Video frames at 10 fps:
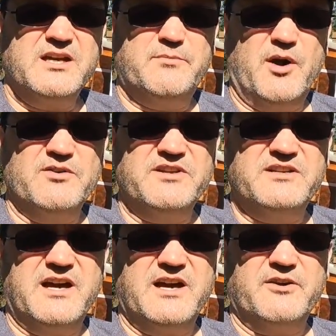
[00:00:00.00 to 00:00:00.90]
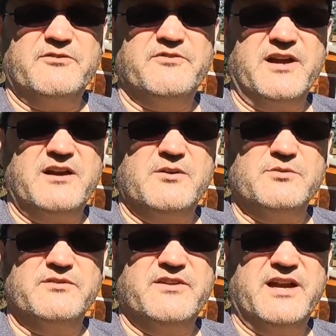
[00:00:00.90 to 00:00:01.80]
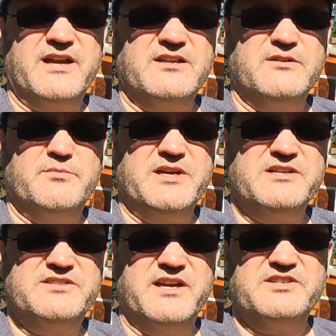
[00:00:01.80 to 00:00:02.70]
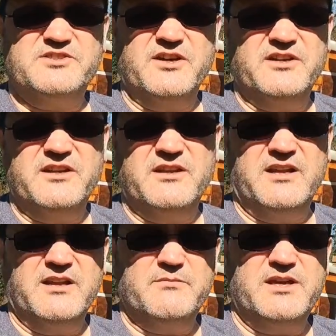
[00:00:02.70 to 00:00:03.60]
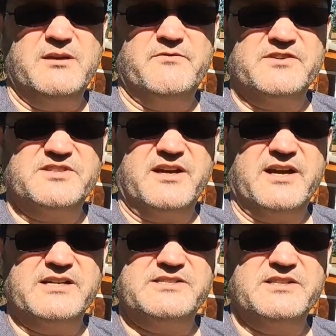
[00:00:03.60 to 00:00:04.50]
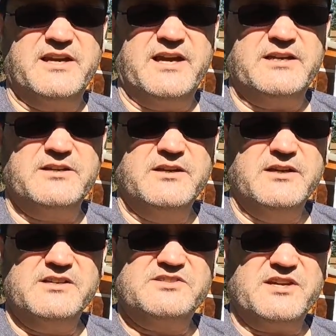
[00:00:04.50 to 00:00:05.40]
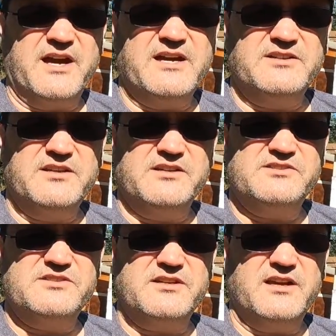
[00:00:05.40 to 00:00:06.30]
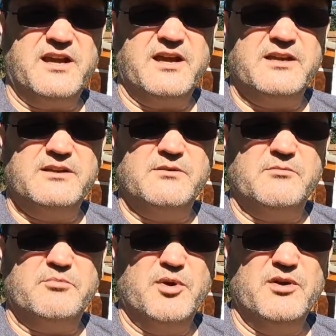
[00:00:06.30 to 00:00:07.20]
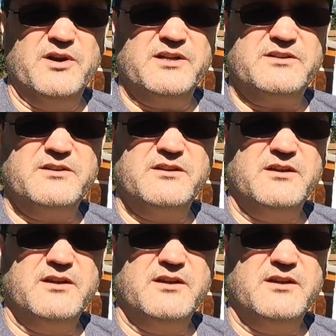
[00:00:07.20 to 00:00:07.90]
Capaldi and Dyer found that the bees they studied, and let me emphasize that scientists can put